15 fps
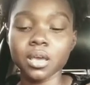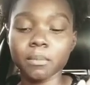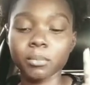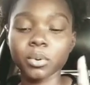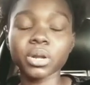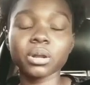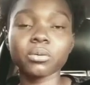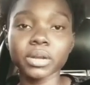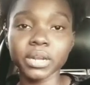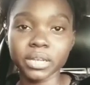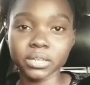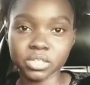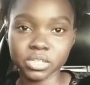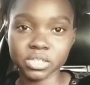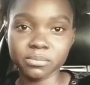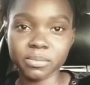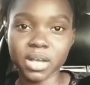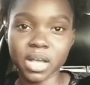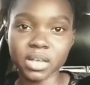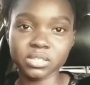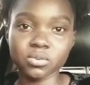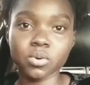More than one agency
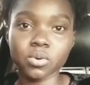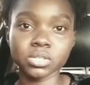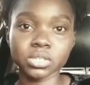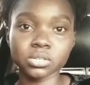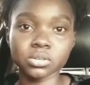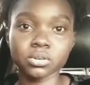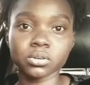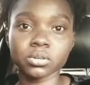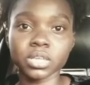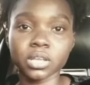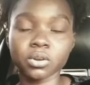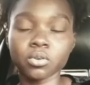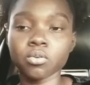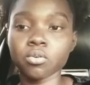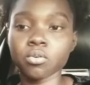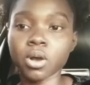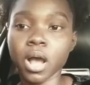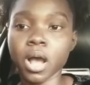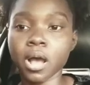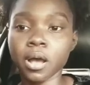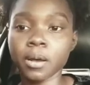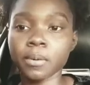because you want to, you know,
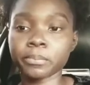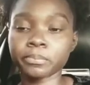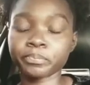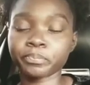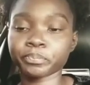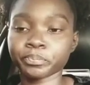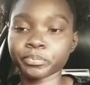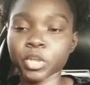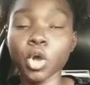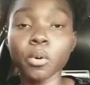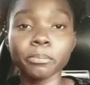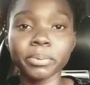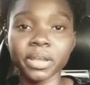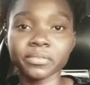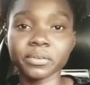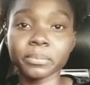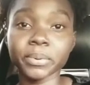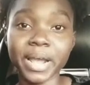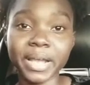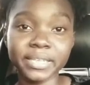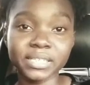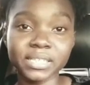compare the
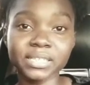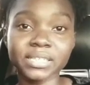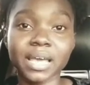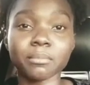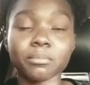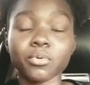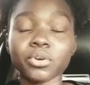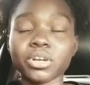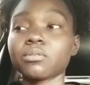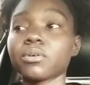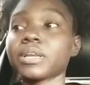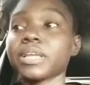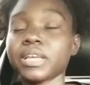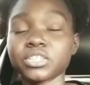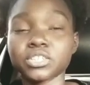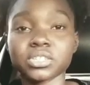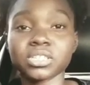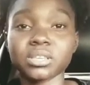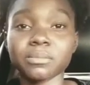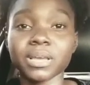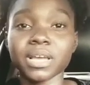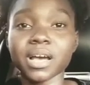prices, and more than one
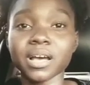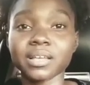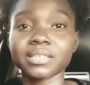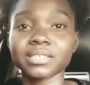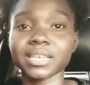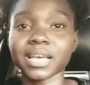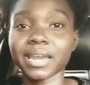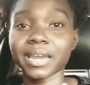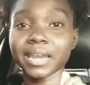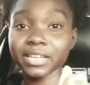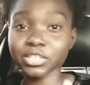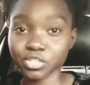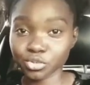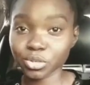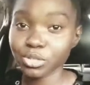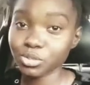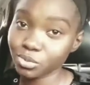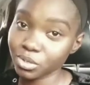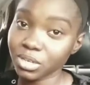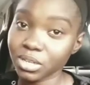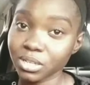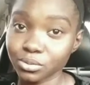agency because a next trick
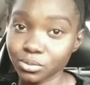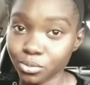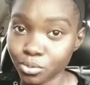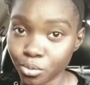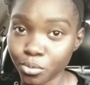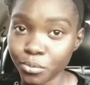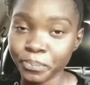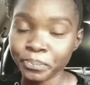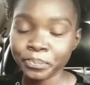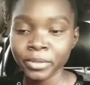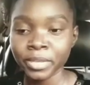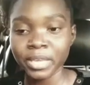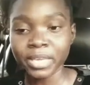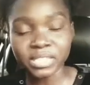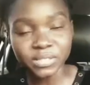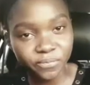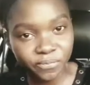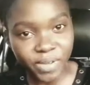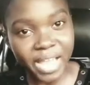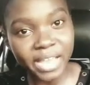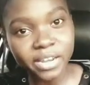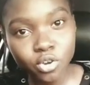you need to know is
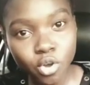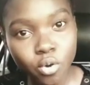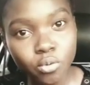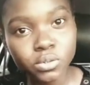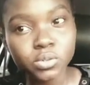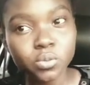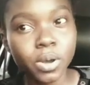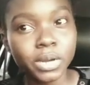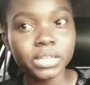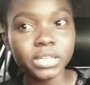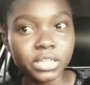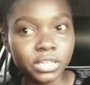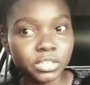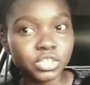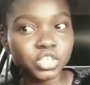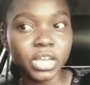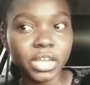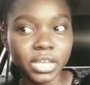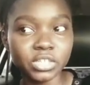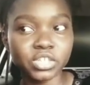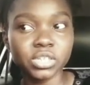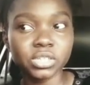find out what each
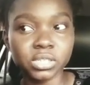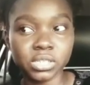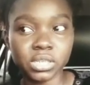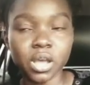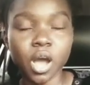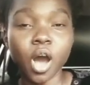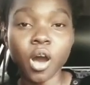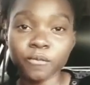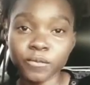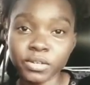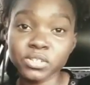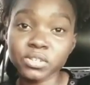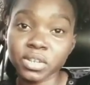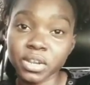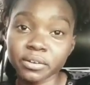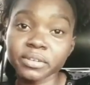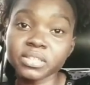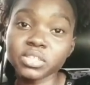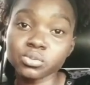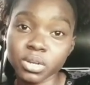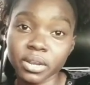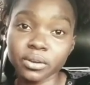agency offer to their
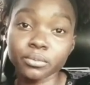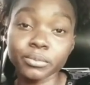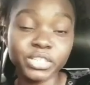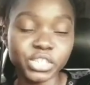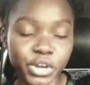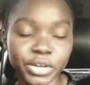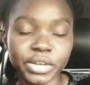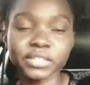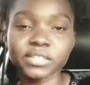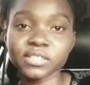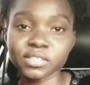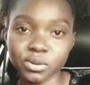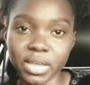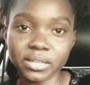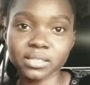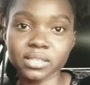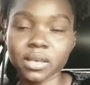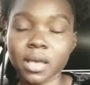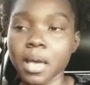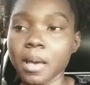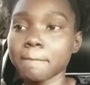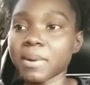returning students,
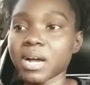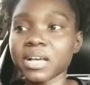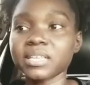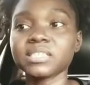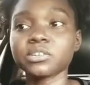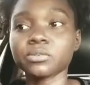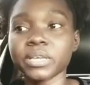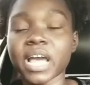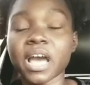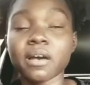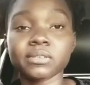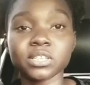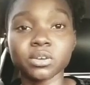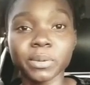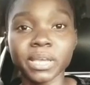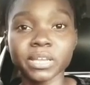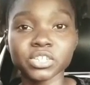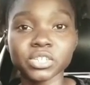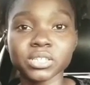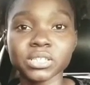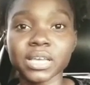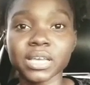because you know, you have some
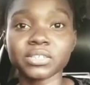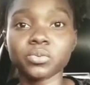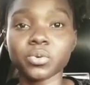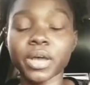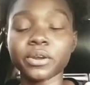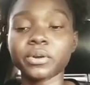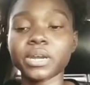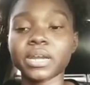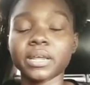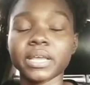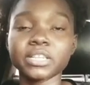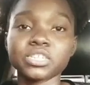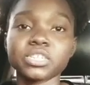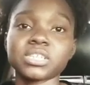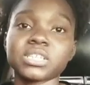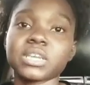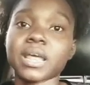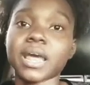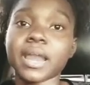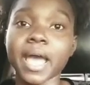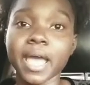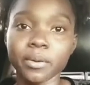agency, I know that the agency
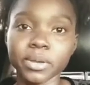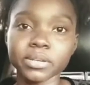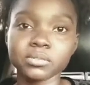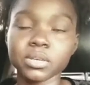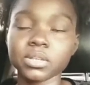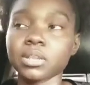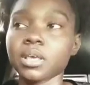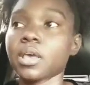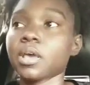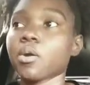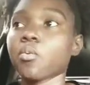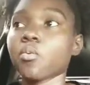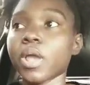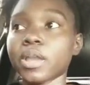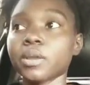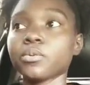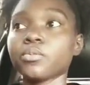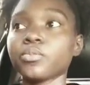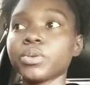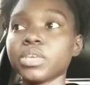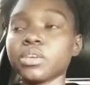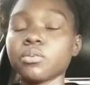that I went with,
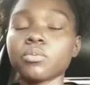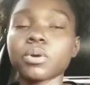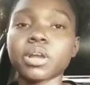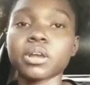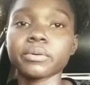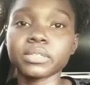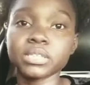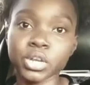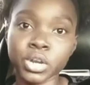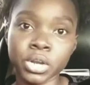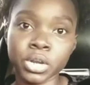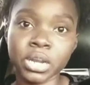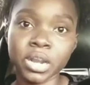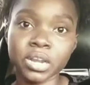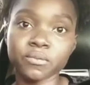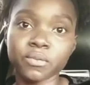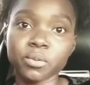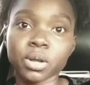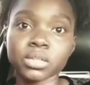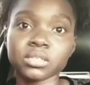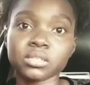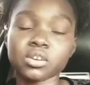when we were returning and if we
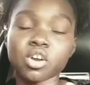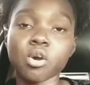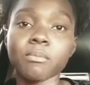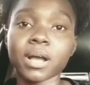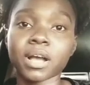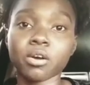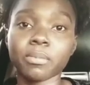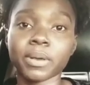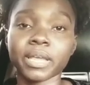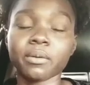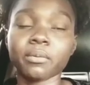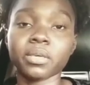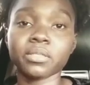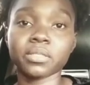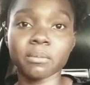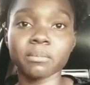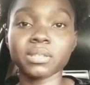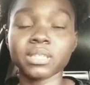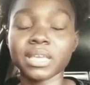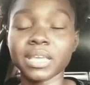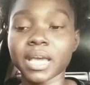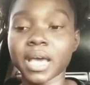wanted to come back up again with them,
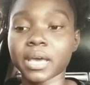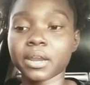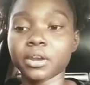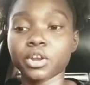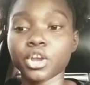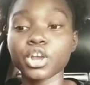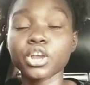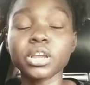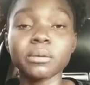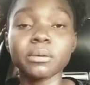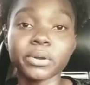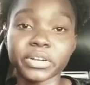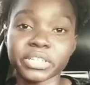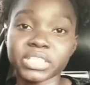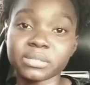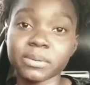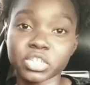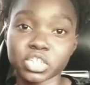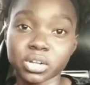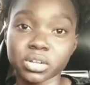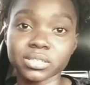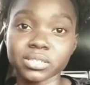they had an early bird
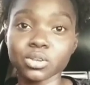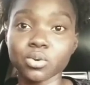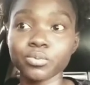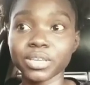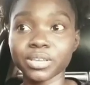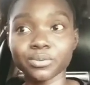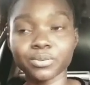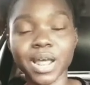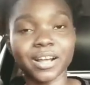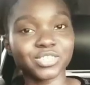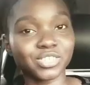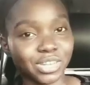special, so we could actually